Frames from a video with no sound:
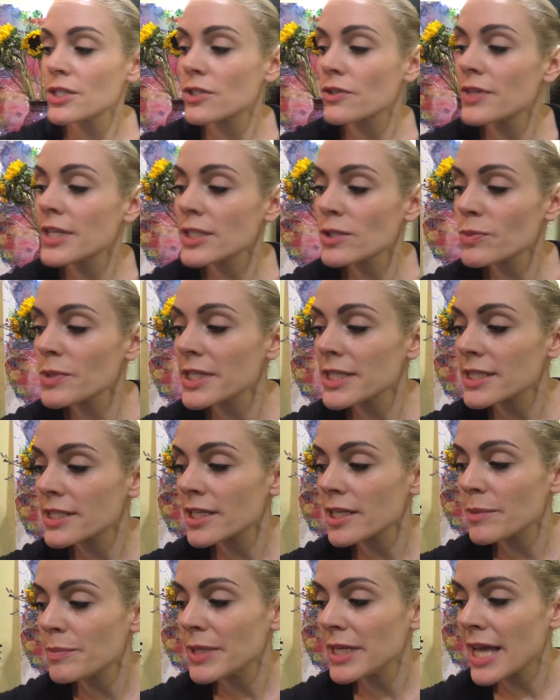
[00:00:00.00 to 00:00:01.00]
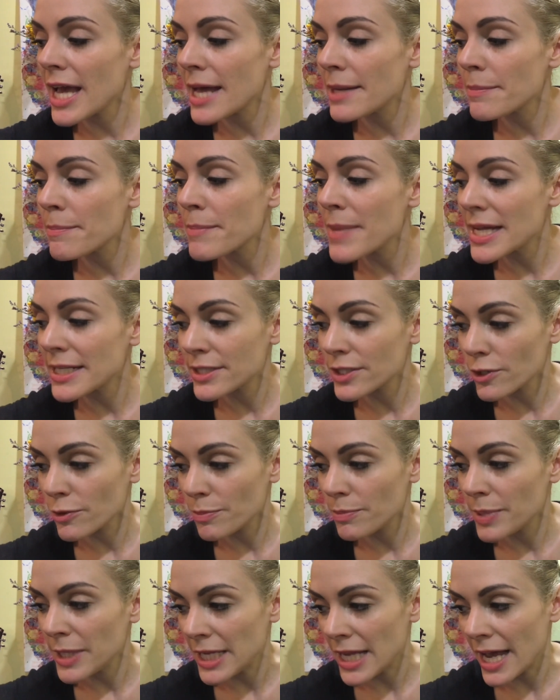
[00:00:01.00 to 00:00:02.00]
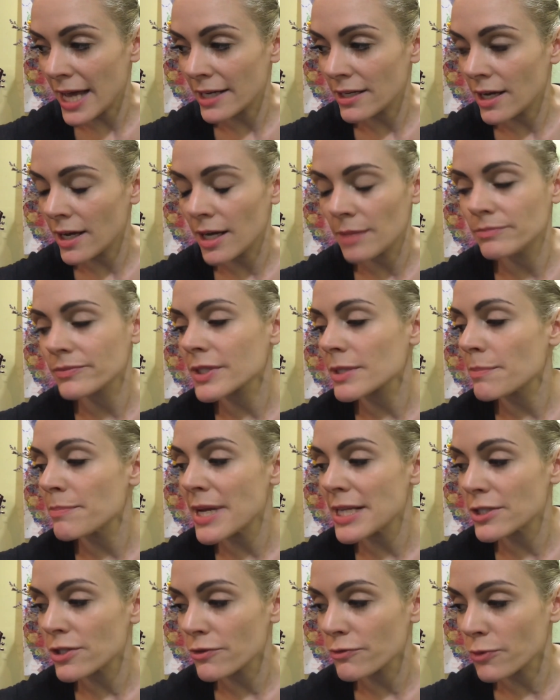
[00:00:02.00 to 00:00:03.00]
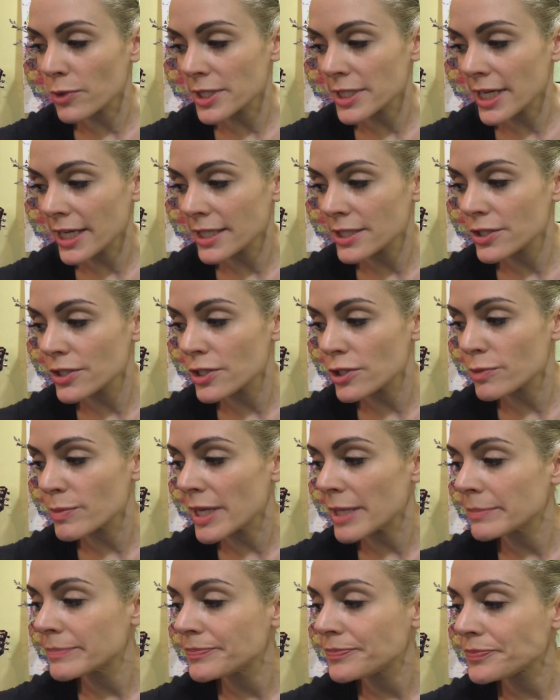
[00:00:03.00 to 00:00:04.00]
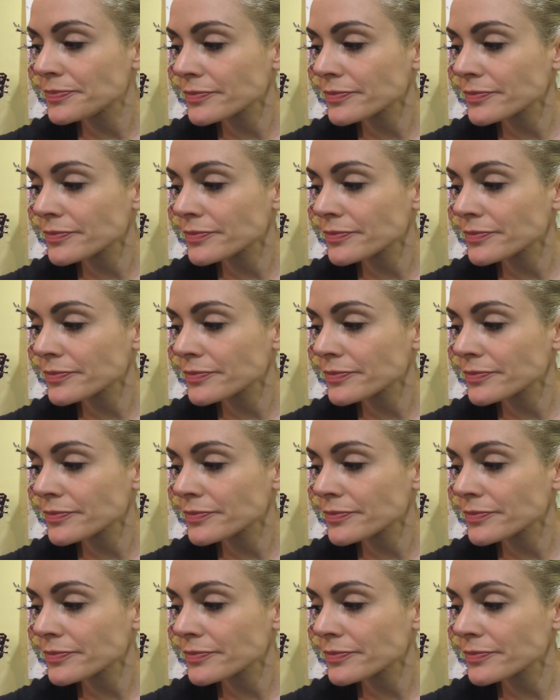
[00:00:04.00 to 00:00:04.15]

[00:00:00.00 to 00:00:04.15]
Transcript: So this one is gonna be at mezzo, piano, uh, mezzo forte, excuse me.